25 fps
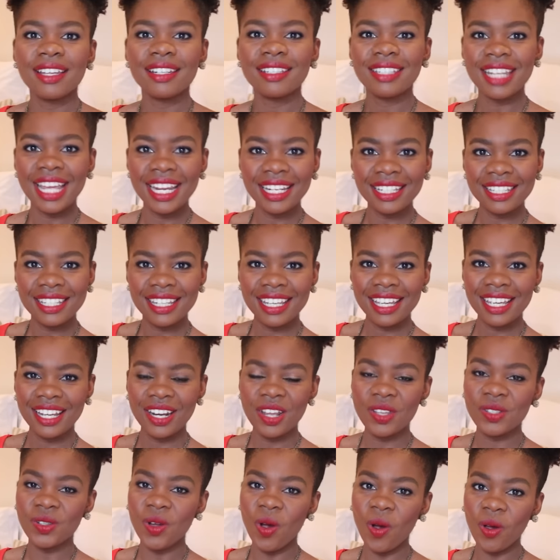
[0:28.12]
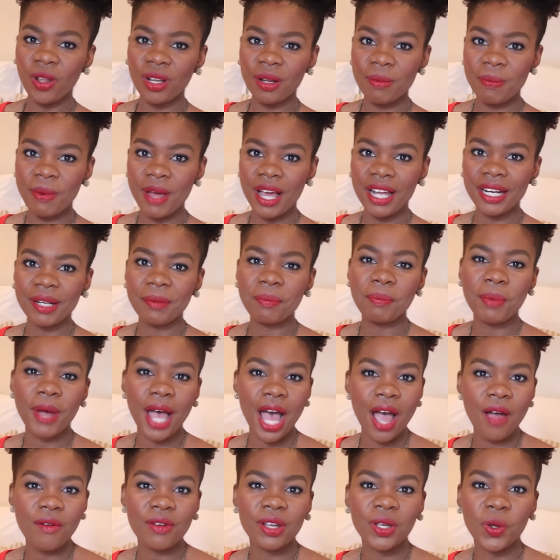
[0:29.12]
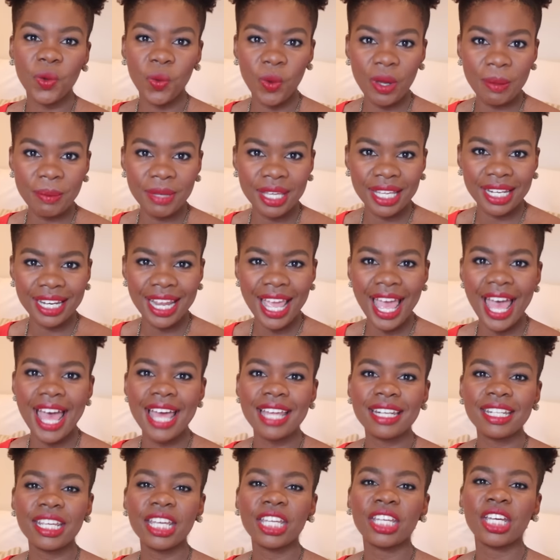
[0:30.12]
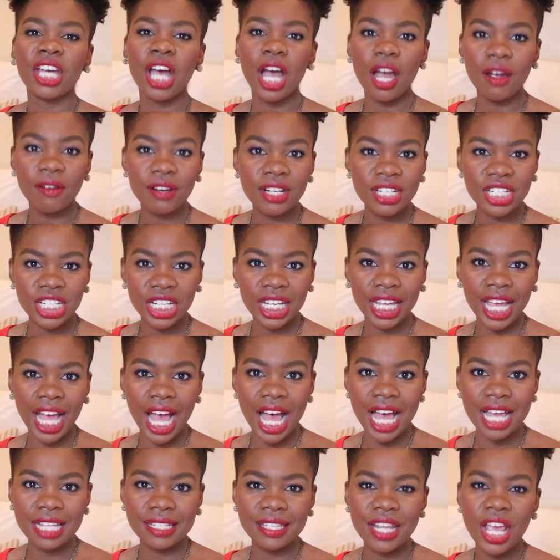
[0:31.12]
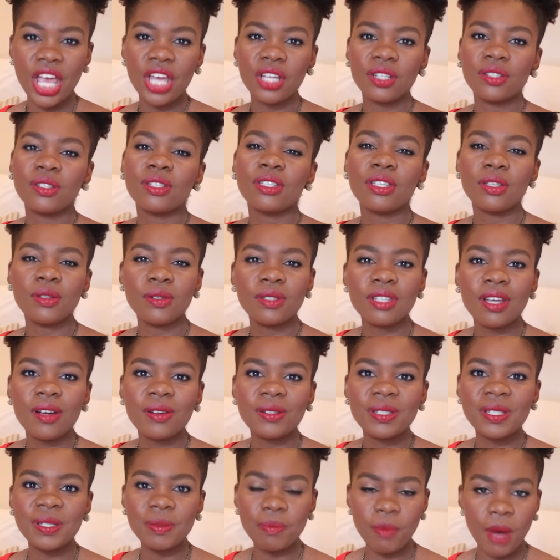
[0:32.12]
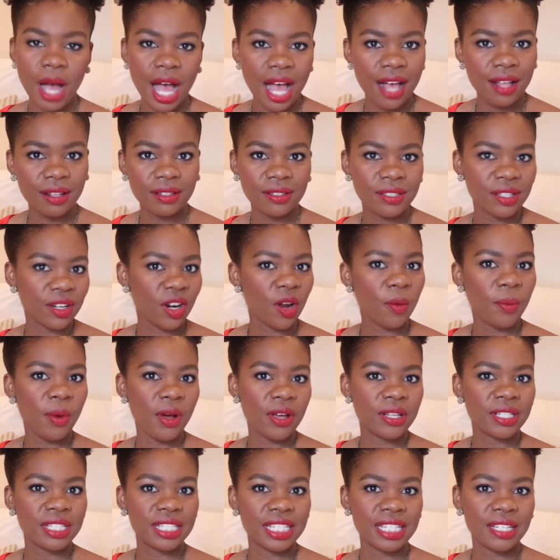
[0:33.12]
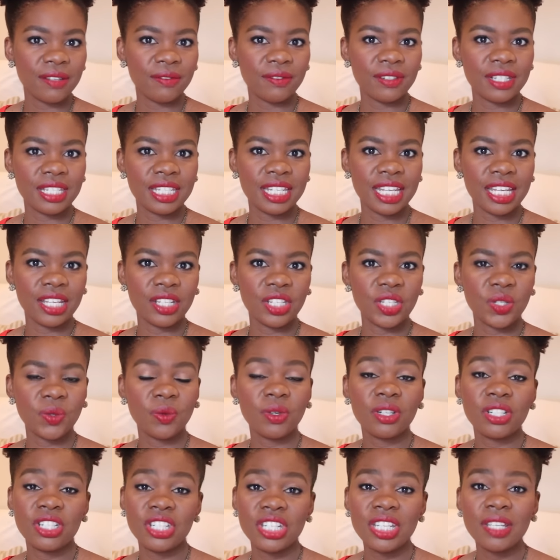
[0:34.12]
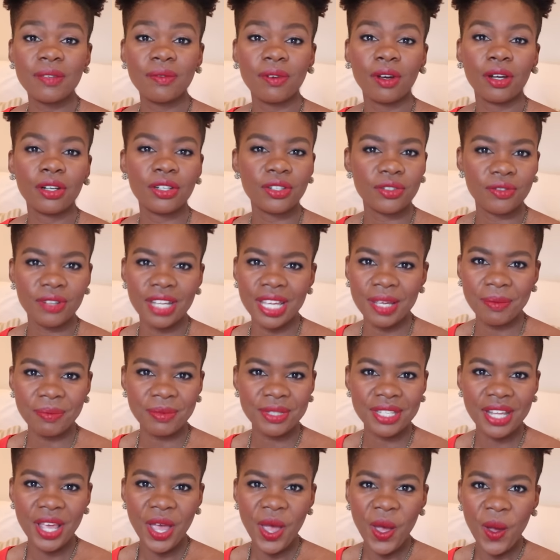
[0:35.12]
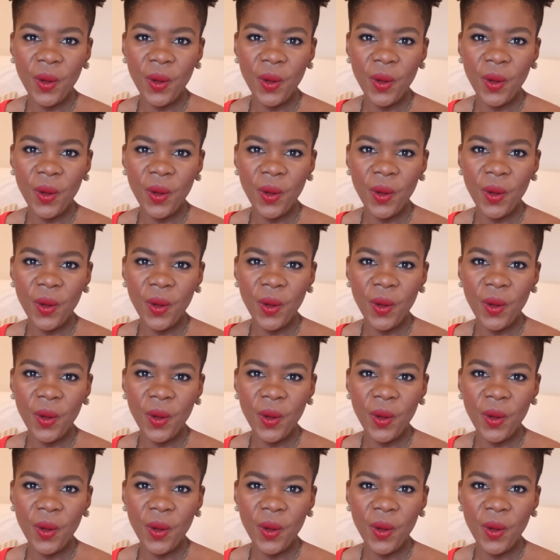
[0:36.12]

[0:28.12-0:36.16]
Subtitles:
Dentine is all about empowering women and encouraging us to use our smiles and our positivity to achieve our dreams.